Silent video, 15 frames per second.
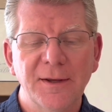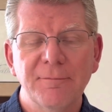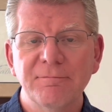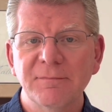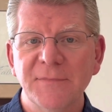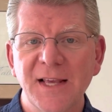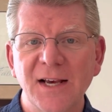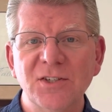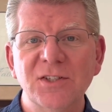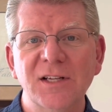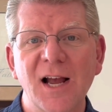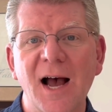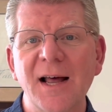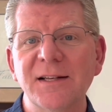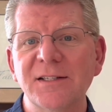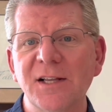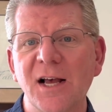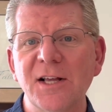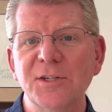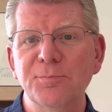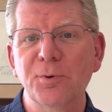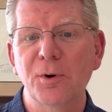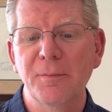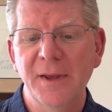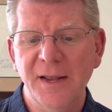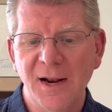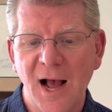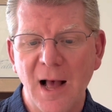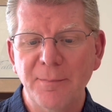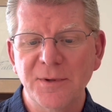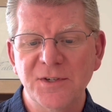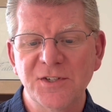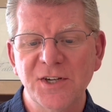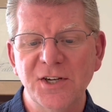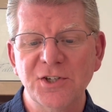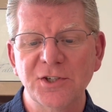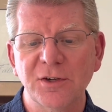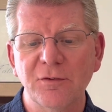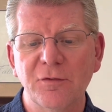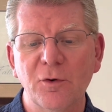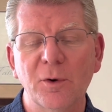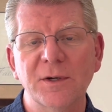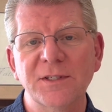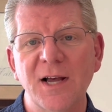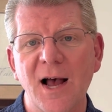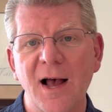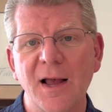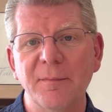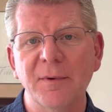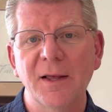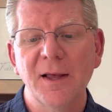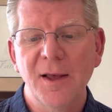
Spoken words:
Yes, God does permit opposition for a time,